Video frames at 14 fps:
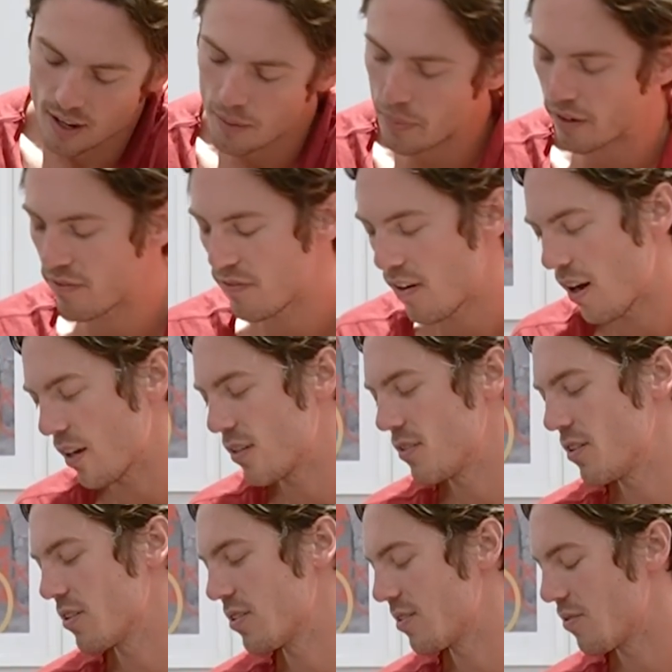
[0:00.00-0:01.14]
i'm like fuck
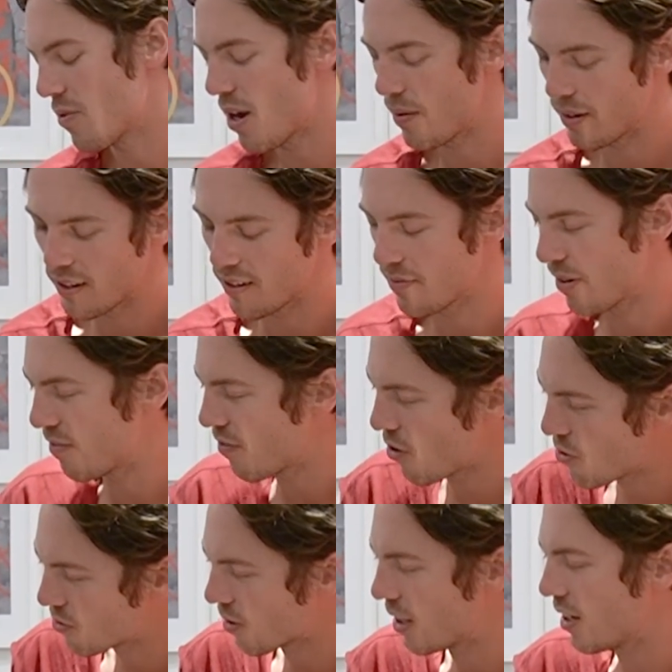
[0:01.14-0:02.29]
just wow i got my
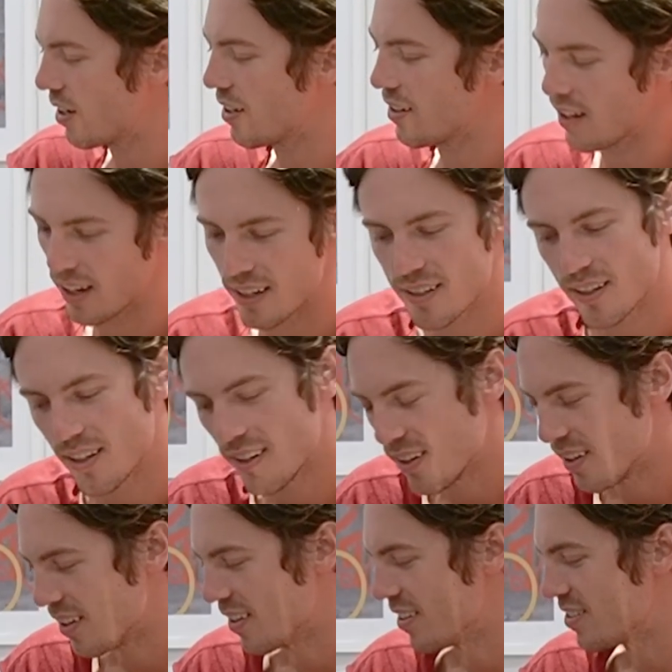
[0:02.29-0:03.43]
phone ringing like
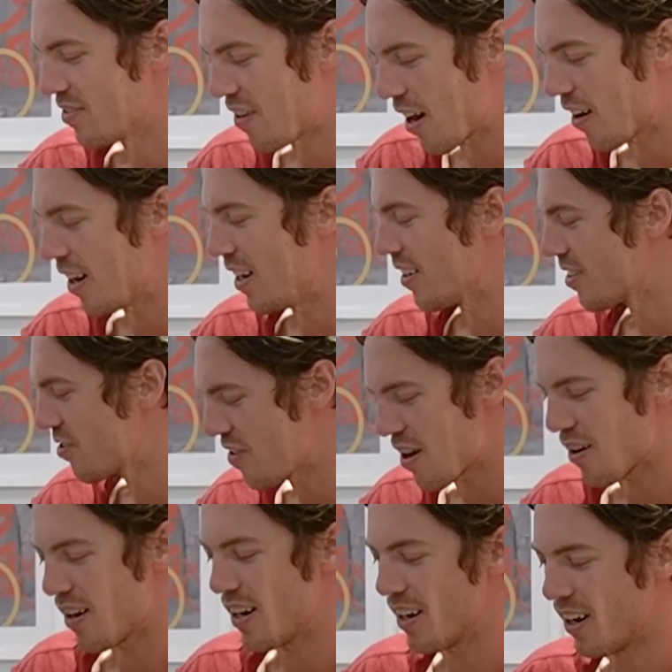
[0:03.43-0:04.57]
it's very, it's
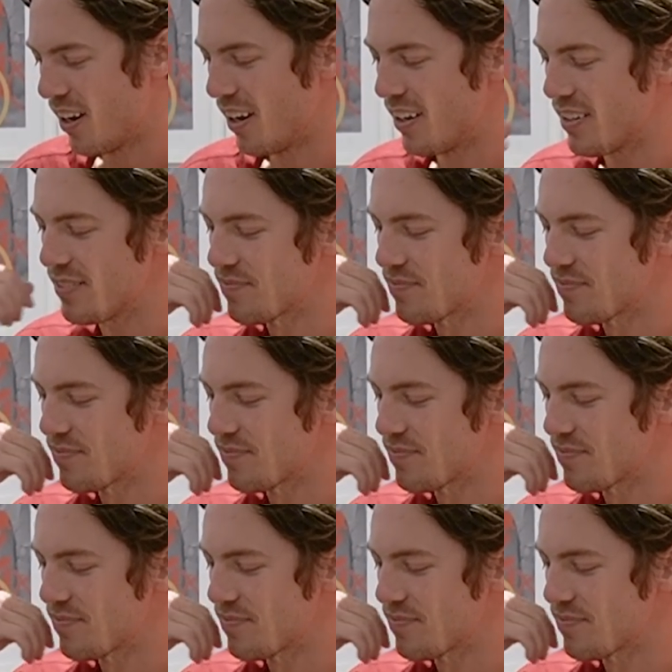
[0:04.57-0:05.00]
very, uh,